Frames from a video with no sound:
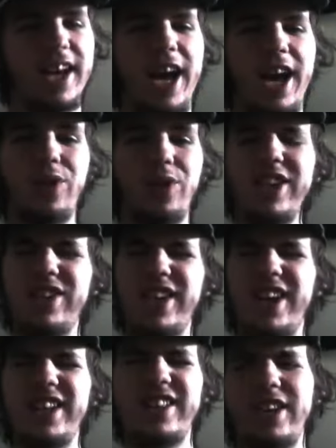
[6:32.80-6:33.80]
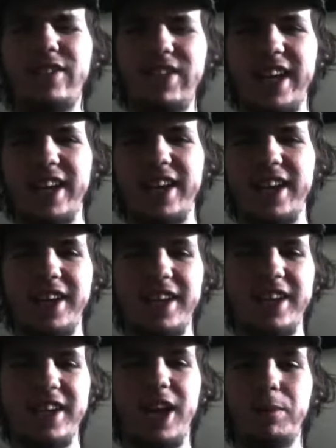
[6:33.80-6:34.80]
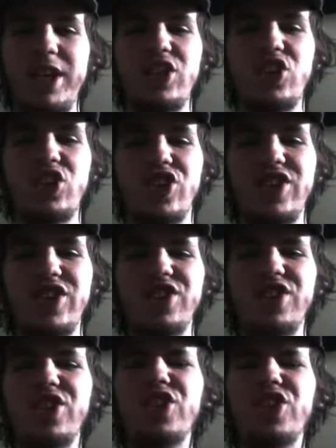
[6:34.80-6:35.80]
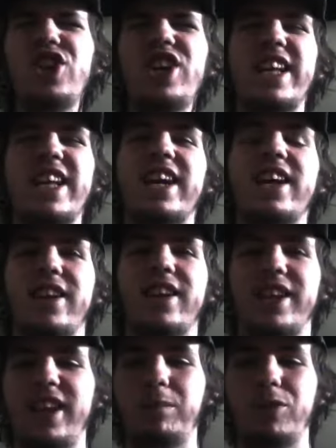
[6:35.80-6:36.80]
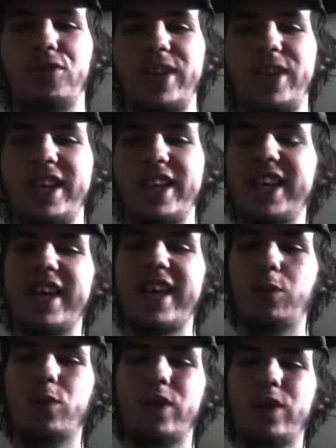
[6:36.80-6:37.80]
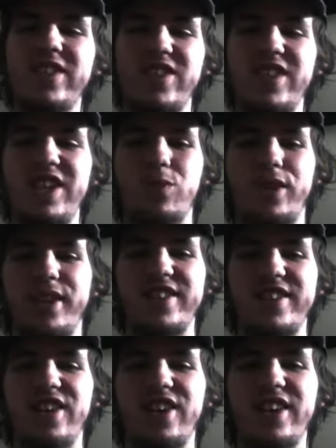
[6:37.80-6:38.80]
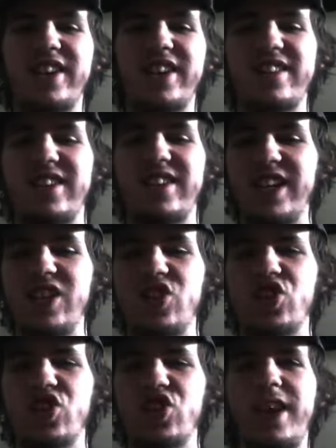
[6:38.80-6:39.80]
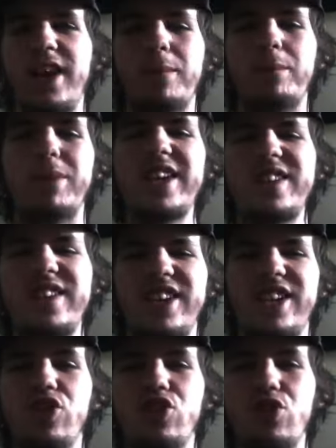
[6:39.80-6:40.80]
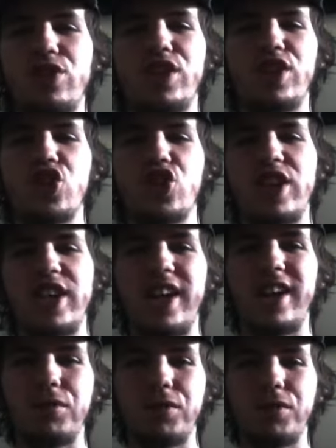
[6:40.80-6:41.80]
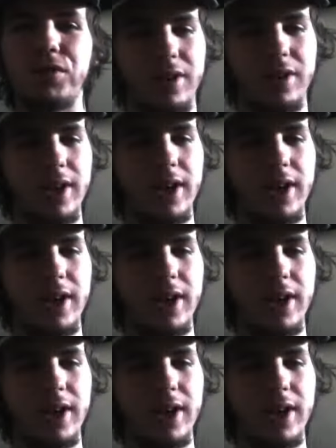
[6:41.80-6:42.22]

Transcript: How can you not love that guy? I mean, just Look at that guy in that movie, in that one scene where he's on that stage. Best introduction ever.